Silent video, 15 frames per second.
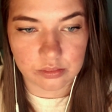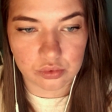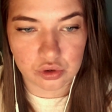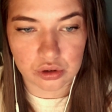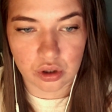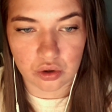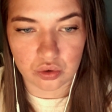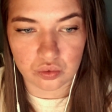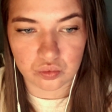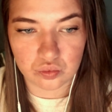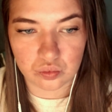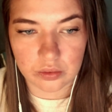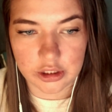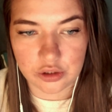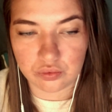So
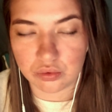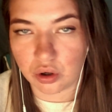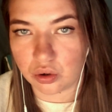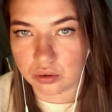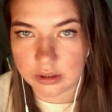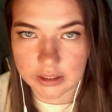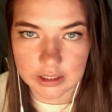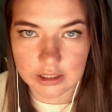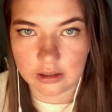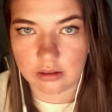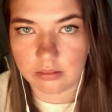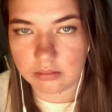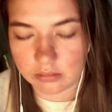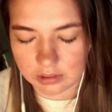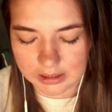when you roll, it can
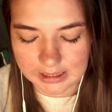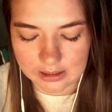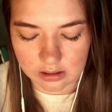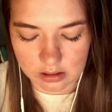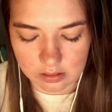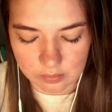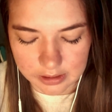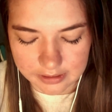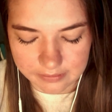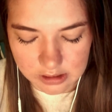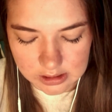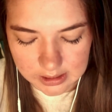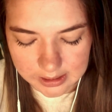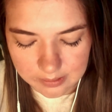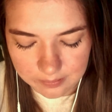land on whatever side.